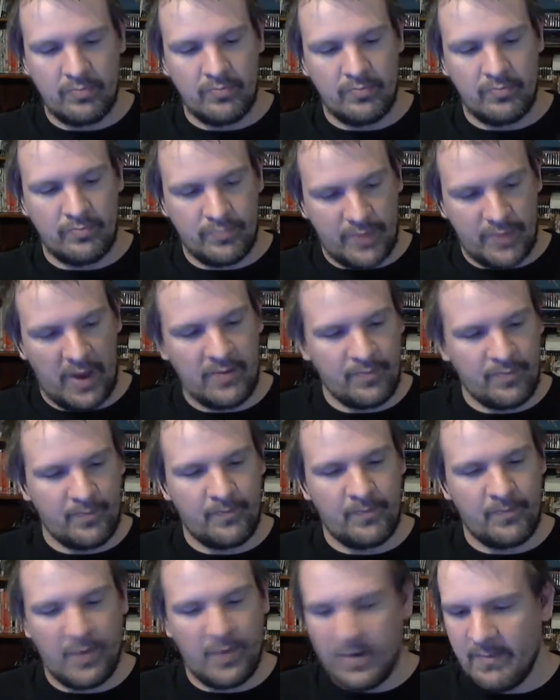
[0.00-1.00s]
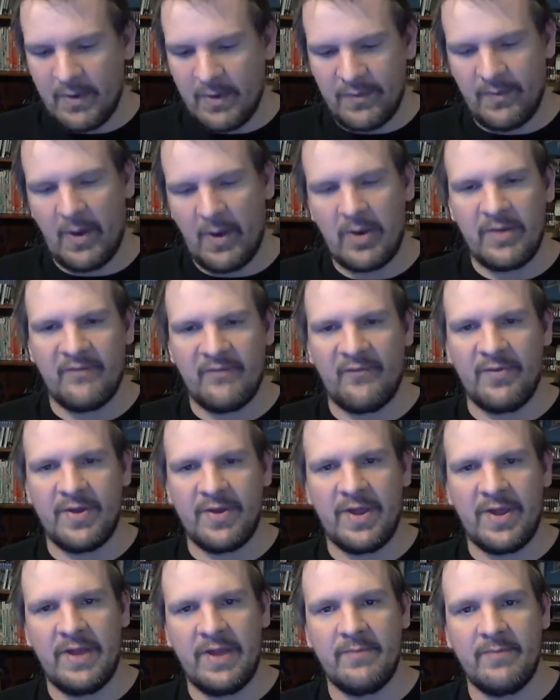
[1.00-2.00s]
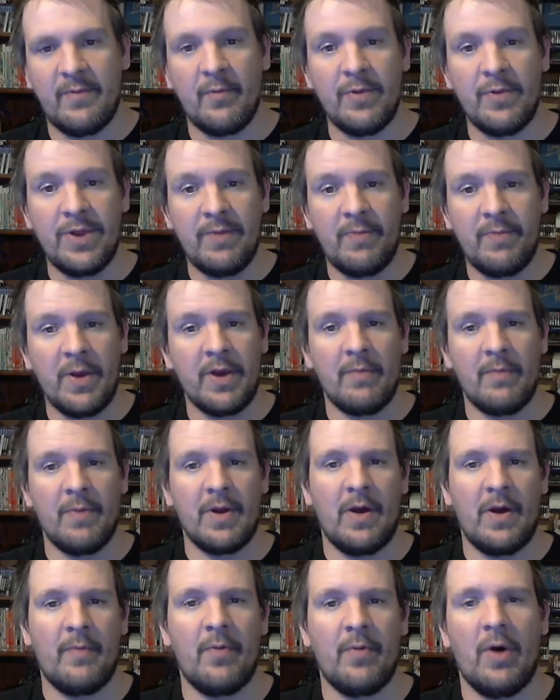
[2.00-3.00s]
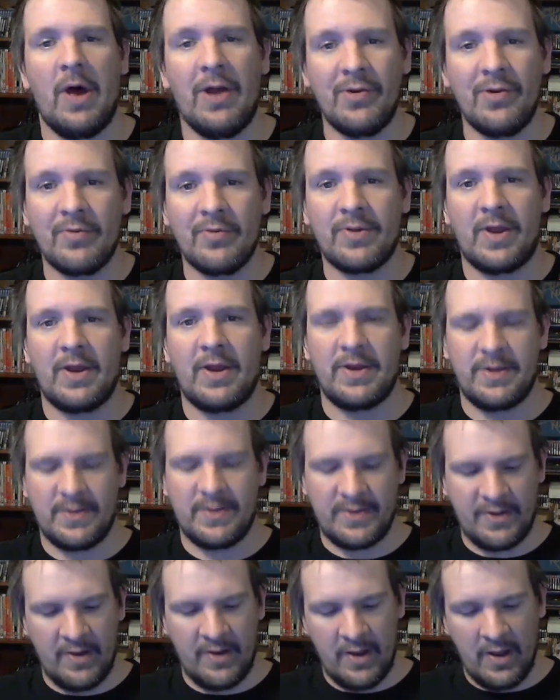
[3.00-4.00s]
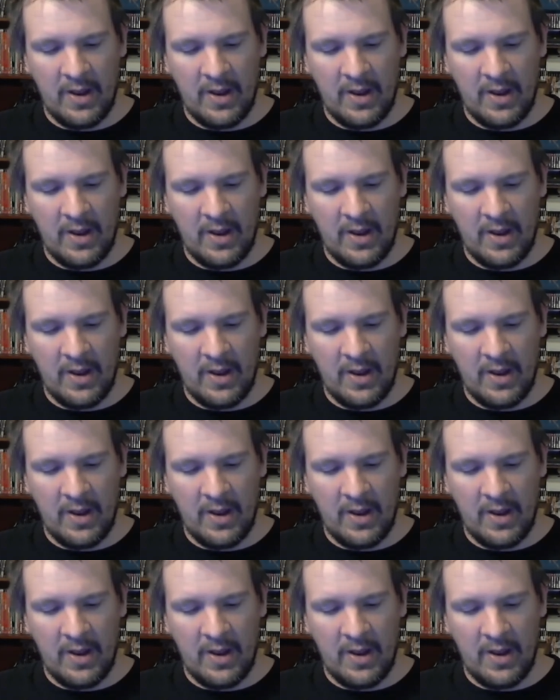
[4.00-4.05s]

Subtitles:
that pretty much about it for the game. But we did pick up a couple other things.